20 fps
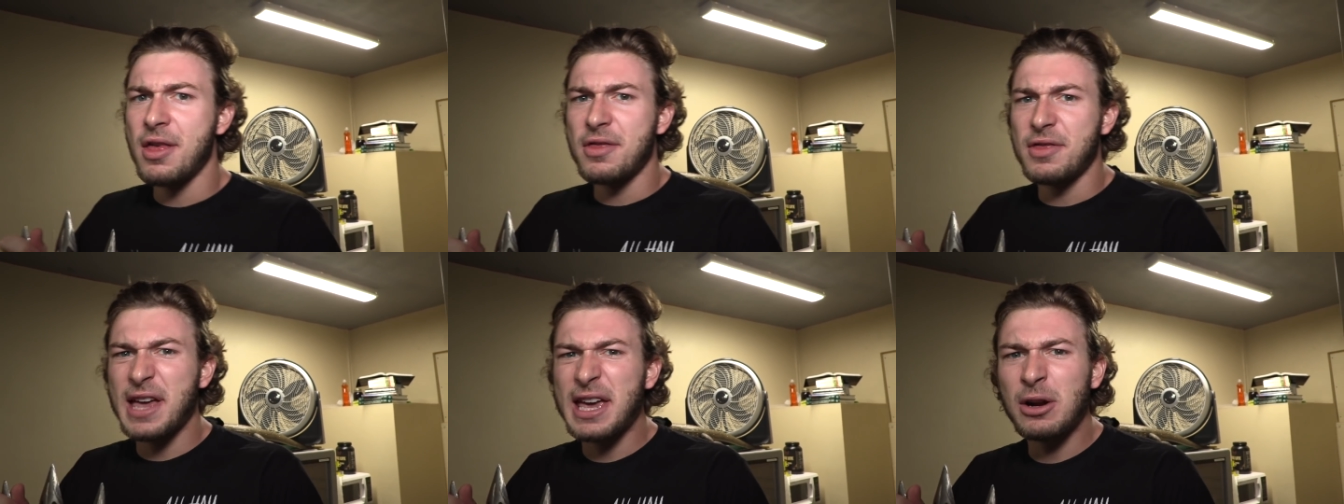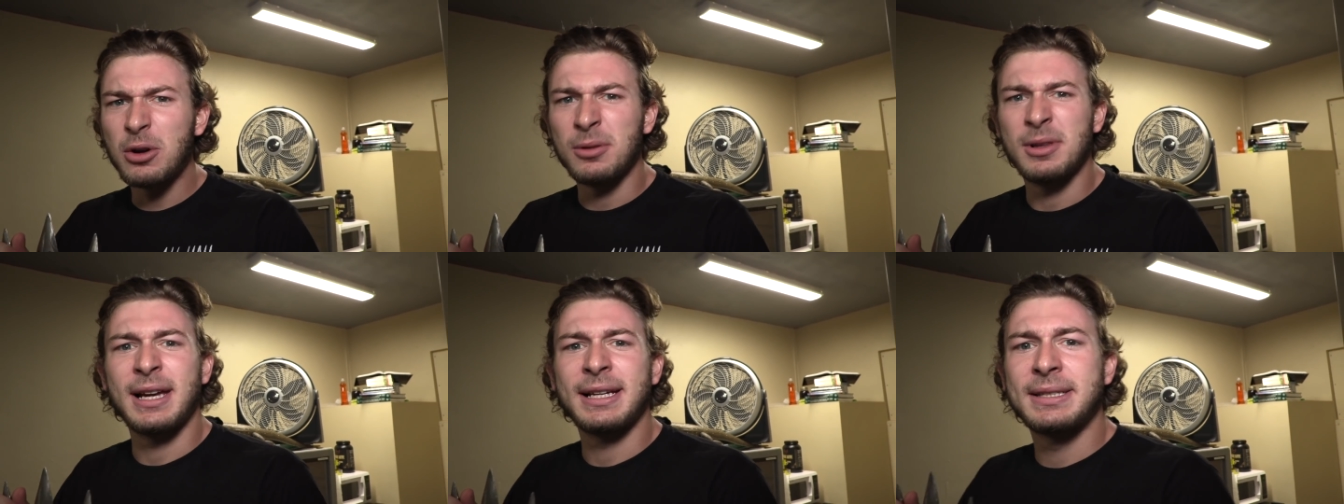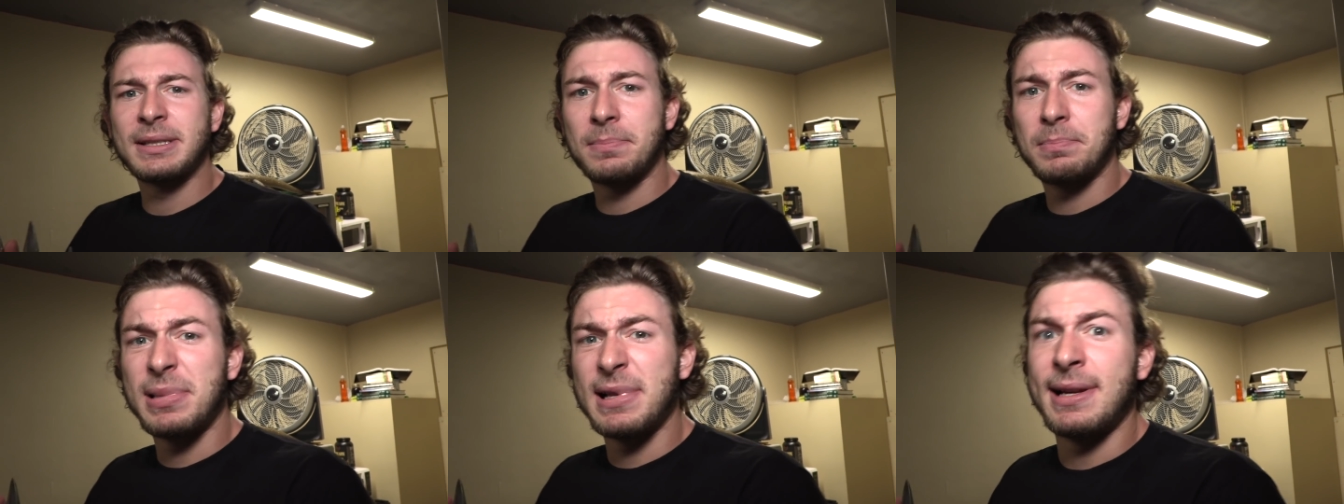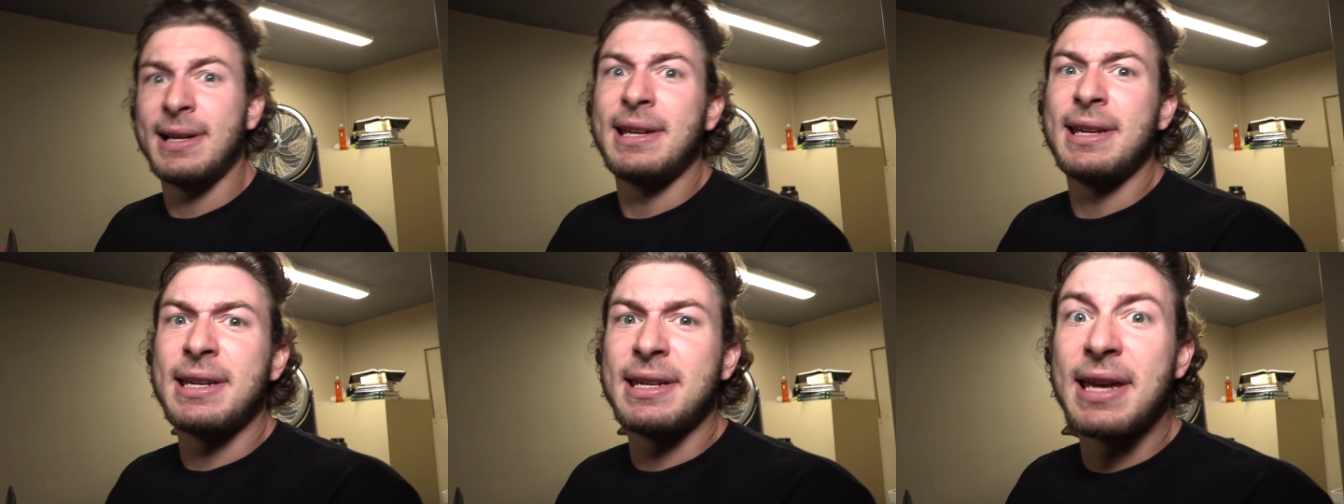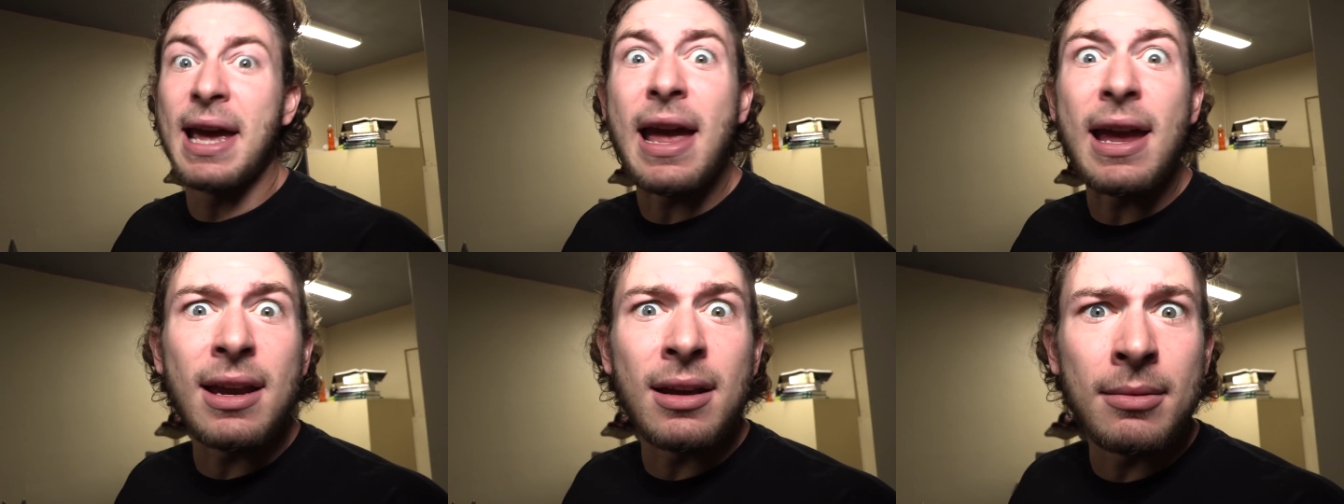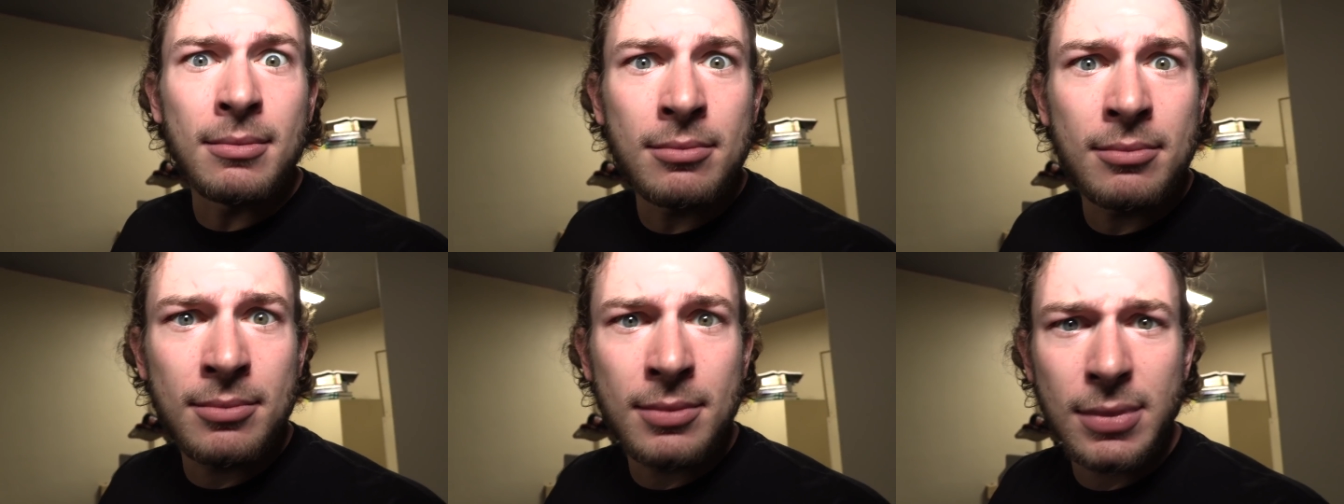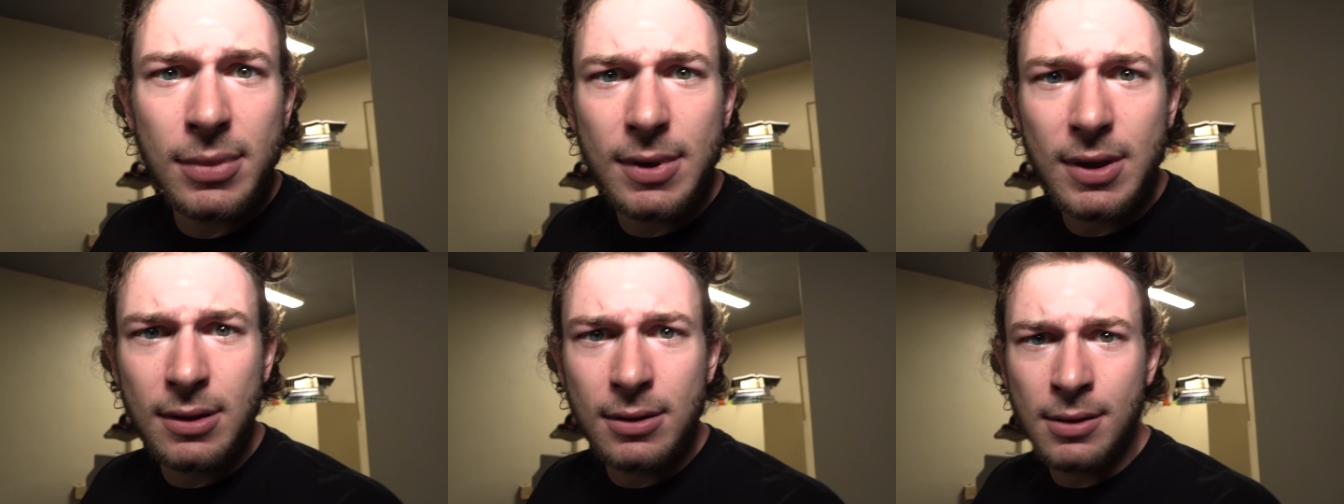They don't like to play
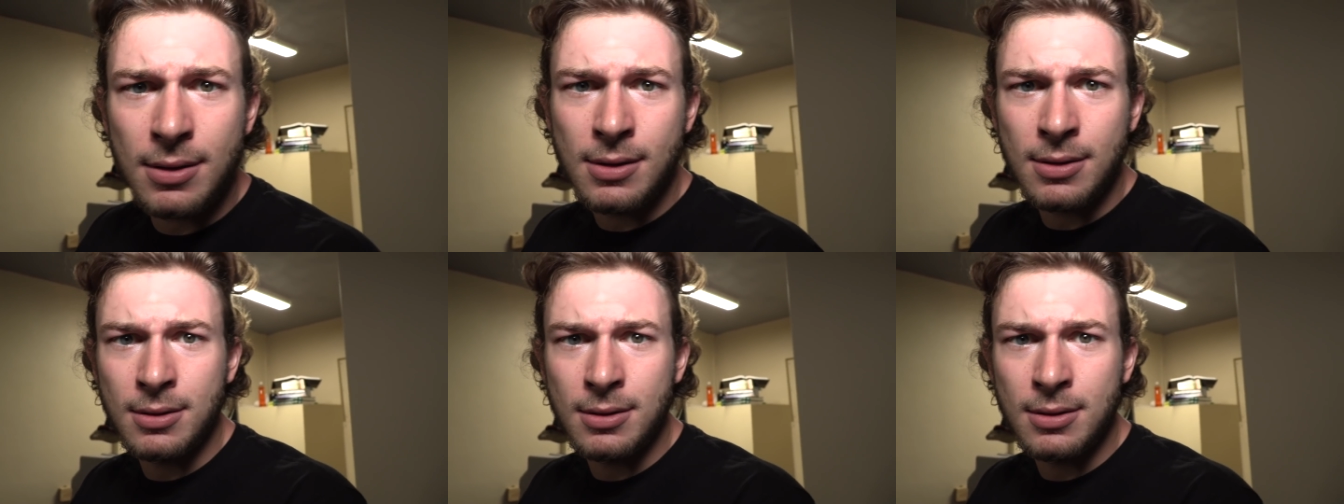games.